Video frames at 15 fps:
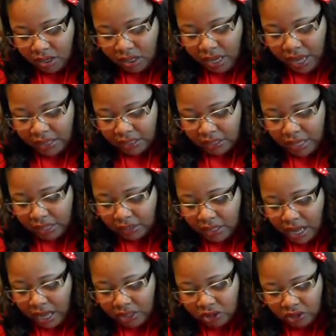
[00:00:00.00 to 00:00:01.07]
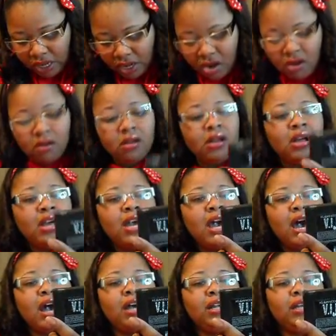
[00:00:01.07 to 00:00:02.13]
The case is not the eyeshadow.
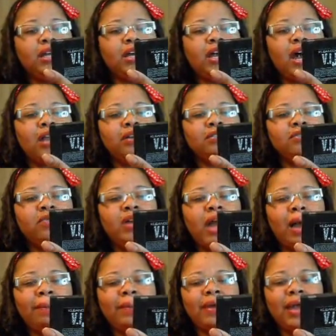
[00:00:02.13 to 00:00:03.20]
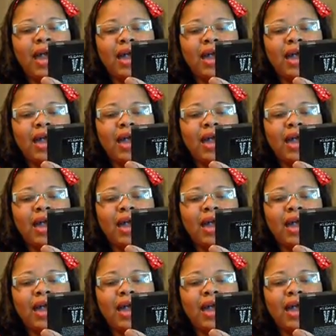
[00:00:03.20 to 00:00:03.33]
A Clean Colors VIP